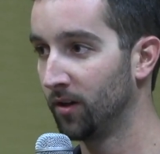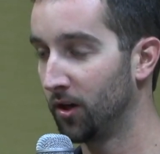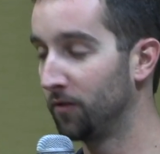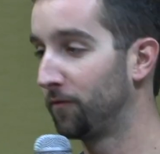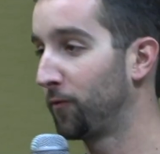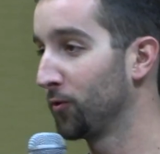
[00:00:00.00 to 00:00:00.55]

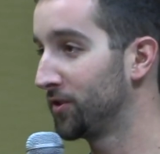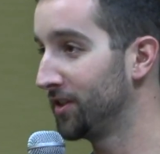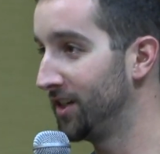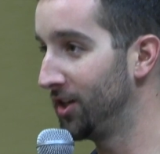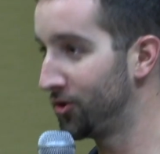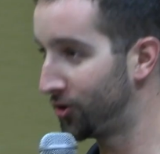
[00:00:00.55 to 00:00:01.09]

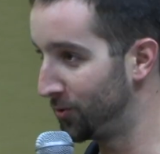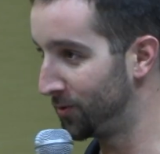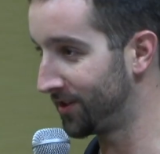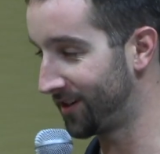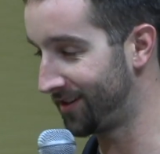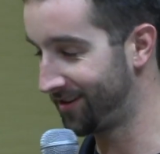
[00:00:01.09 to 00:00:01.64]
unforeseen
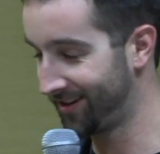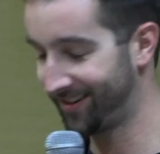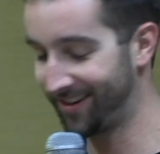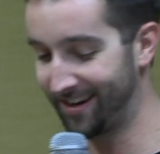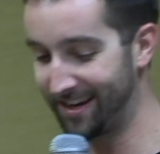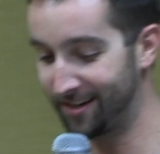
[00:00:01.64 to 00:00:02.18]
issues and
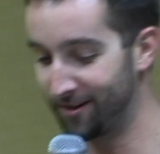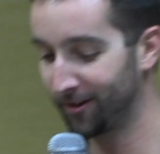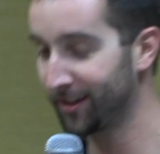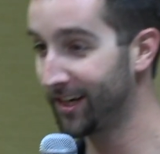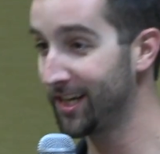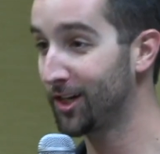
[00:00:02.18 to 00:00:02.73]
need
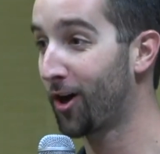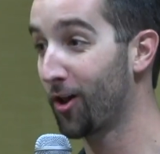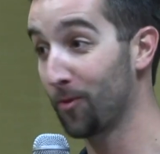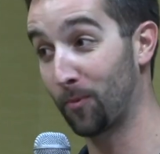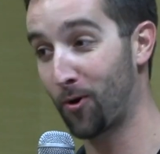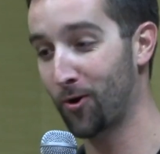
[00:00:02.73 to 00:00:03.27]
to need to
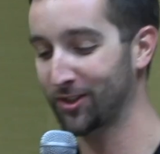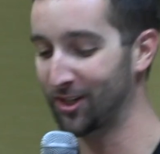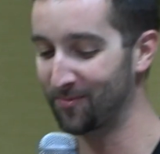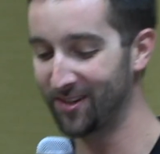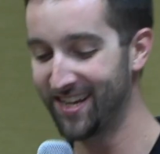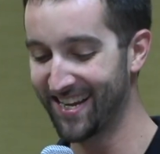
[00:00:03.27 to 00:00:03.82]
call up the parts
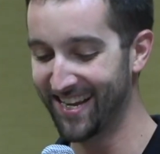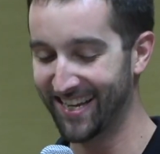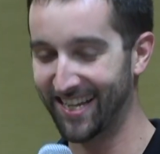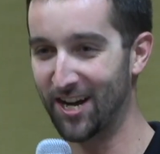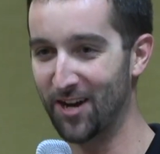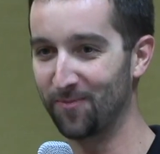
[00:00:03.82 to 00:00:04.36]
coming,
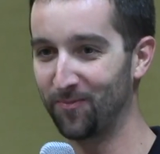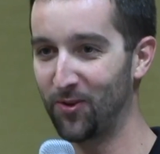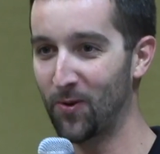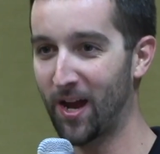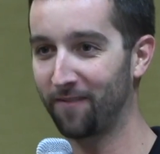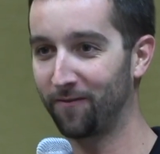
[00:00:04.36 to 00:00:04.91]
Um,
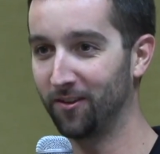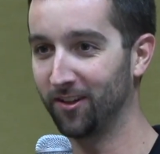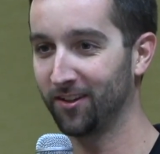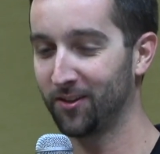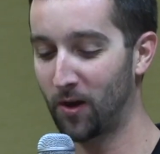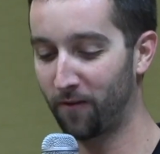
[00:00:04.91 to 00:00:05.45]
you have
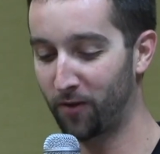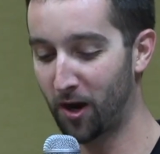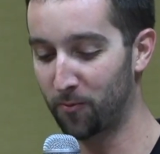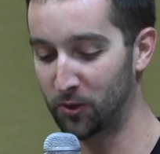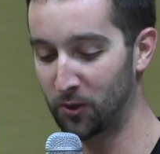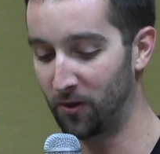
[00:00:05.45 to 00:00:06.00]
the you have the
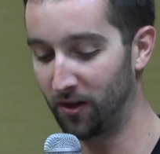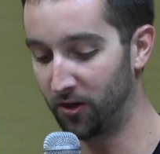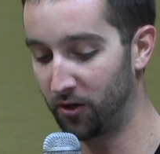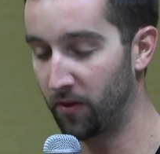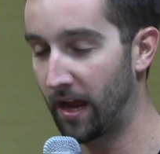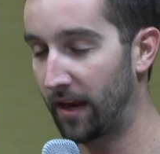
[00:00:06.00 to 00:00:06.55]
opportunity to
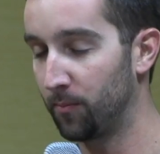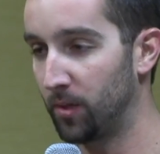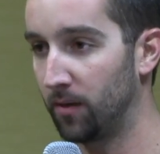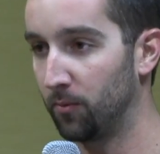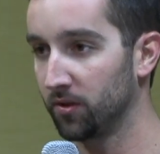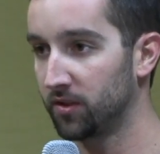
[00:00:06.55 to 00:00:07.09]
do that and be
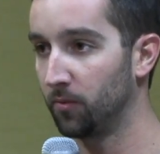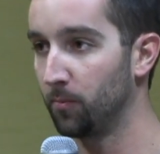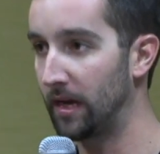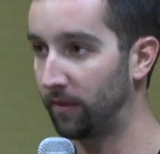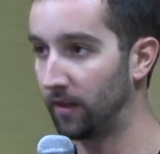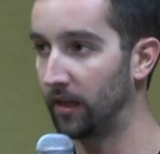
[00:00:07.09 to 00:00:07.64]
able to still
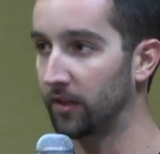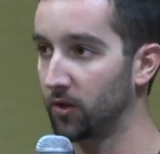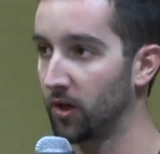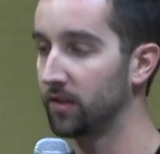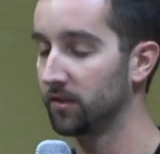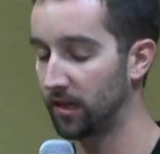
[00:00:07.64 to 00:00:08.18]
make the next
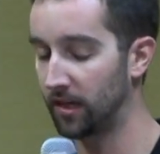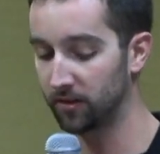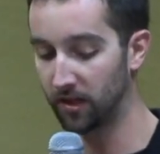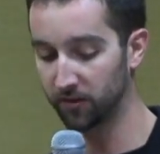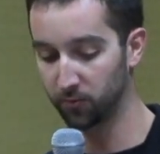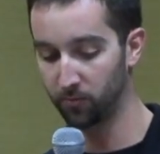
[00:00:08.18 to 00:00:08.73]
race as, as